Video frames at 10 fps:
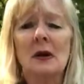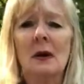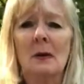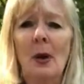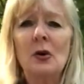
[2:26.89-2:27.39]

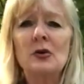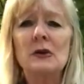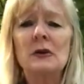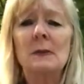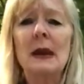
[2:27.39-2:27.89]
a
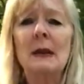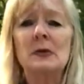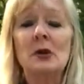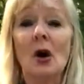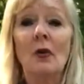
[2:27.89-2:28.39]
person to be
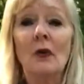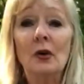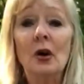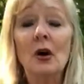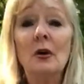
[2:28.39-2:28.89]
able to
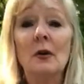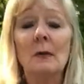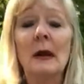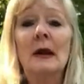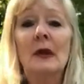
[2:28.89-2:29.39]
overcome